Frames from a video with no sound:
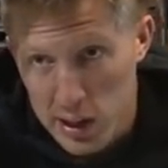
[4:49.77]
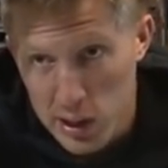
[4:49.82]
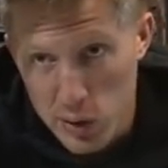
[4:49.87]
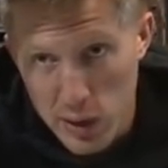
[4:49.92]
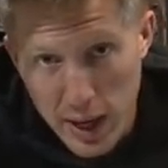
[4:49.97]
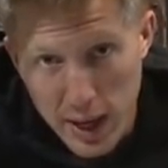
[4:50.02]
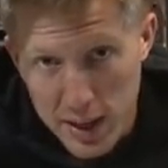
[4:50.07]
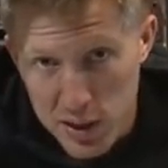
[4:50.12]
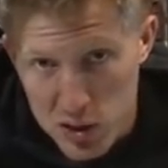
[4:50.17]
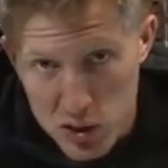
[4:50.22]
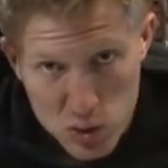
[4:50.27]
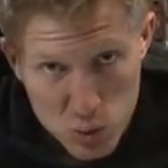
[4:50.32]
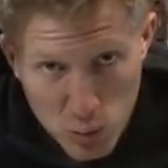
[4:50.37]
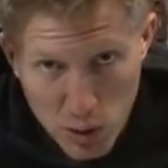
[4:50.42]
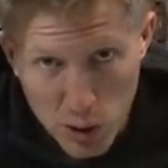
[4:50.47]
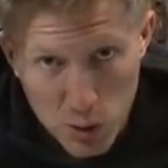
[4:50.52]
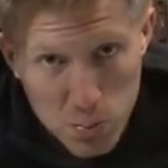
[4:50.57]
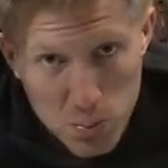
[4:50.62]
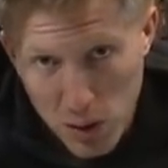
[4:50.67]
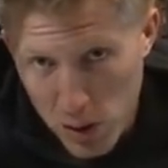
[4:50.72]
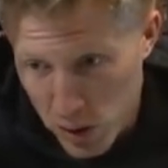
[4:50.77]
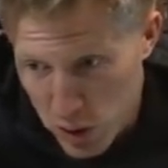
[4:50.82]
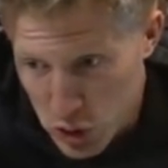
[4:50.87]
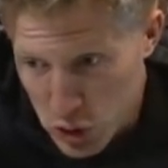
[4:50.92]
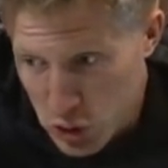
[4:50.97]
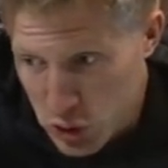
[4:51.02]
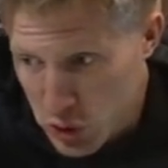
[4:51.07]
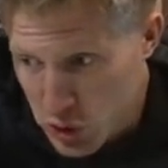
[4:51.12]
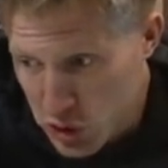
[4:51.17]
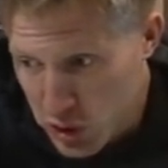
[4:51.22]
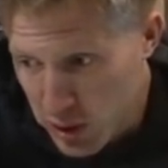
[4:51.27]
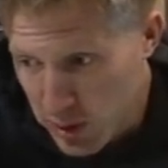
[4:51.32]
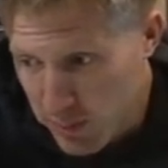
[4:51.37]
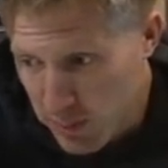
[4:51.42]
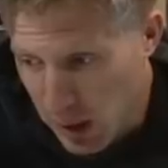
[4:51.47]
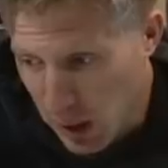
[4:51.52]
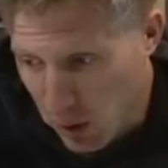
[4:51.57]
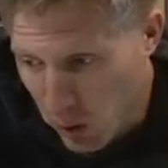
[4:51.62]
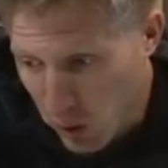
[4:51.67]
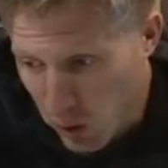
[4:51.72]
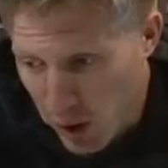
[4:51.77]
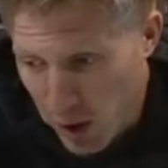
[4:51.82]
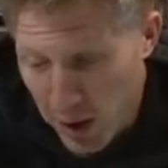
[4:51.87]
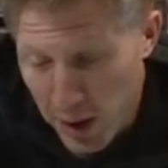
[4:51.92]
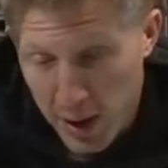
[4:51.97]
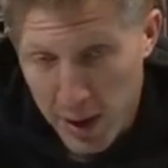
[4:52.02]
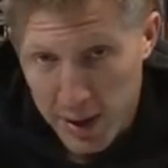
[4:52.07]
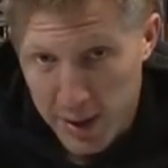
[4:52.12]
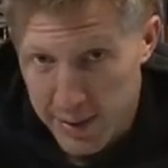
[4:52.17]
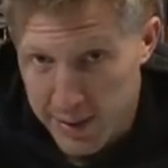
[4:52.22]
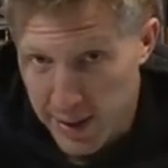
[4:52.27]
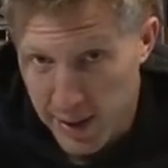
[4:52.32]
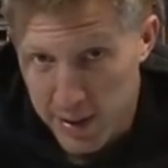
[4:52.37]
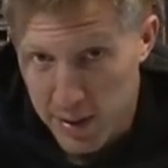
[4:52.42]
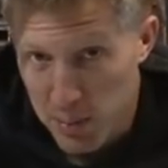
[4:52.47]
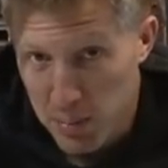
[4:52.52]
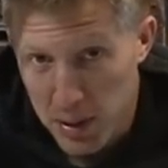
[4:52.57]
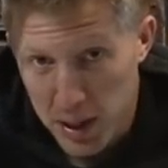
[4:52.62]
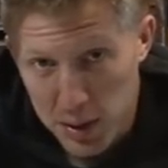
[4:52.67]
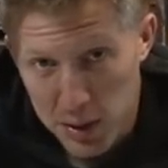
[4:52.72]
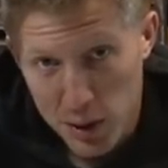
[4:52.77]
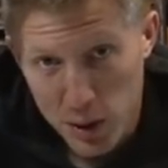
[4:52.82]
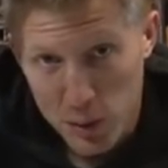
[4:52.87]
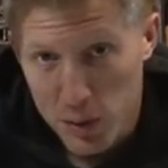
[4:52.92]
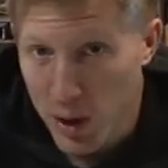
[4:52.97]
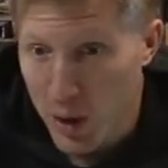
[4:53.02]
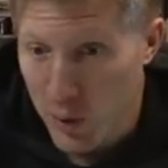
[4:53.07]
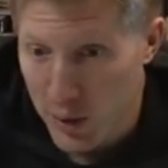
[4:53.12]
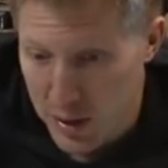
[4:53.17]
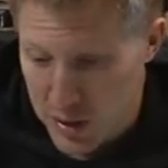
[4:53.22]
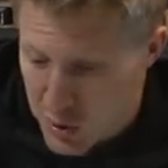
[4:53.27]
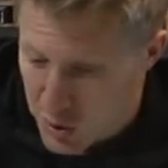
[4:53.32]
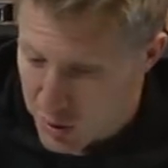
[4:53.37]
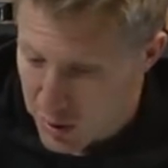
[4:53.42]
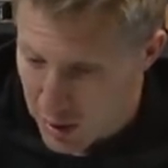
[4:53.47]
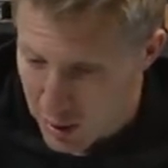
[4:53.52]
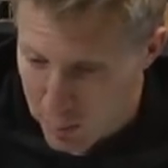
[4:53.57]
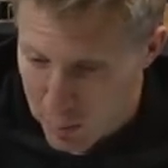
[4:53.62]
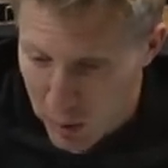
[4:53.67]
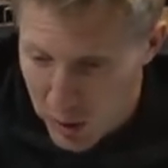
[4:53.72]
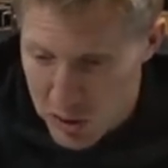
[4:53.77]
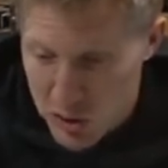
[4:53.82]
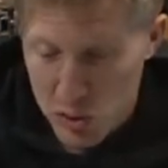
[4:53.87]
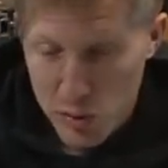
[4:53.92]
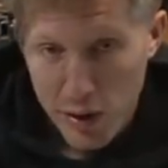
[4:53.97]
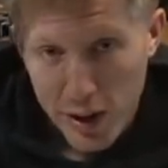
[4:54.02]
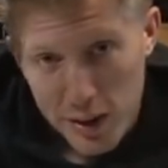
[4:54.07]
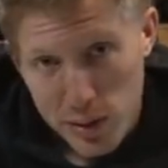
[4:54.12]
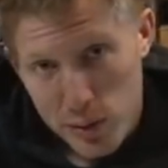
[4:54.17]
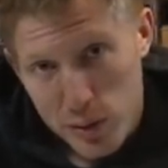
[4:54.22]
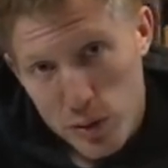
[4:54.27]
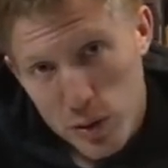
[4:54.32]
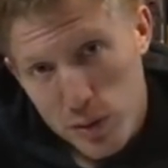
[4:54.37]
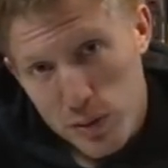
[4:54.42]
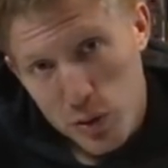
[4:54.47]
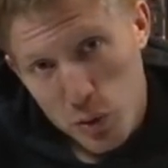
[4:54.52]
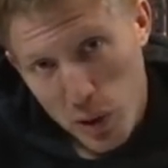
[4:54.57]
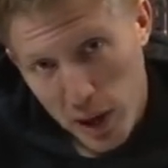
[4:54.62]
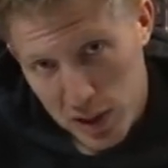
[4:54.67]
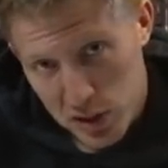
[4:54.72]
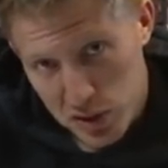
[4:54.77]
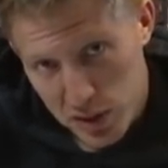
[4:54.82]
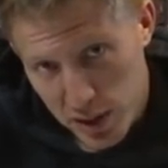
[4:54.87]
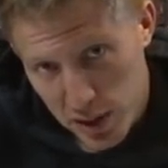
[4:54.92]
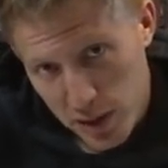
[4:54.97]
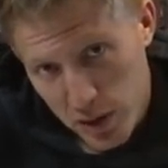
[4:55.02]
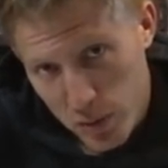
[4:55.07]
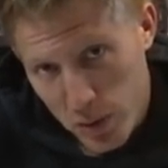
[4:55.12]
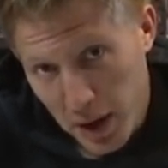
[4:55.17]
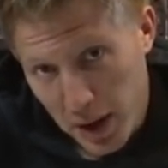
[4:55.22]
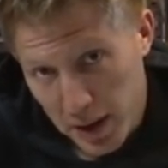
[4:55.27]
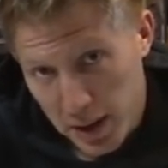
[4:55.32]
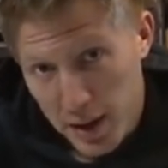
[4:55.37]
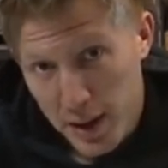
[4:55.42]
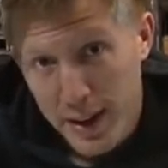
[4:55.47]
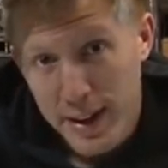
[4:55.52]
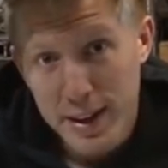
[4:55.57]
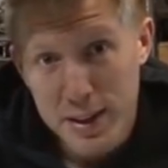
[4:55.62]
You can't just weld bars to sheet metal because that's a big no-no and it's just gonna punch right through if you actually get in a wreck.